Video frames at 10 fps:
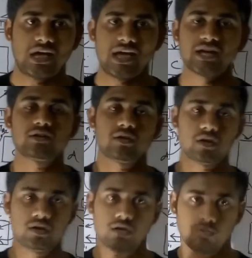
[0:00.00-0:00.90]

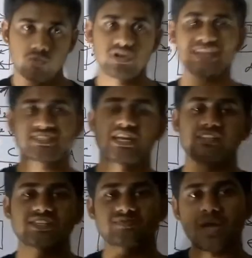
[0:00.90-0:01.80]
and we will
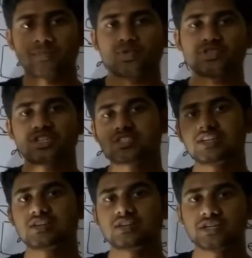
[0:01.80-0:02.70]
extend this map process
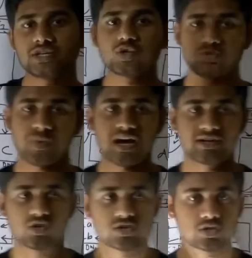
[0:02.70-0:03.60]
in reduced
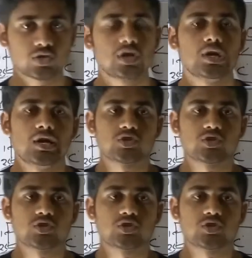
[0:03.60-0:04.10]
part also.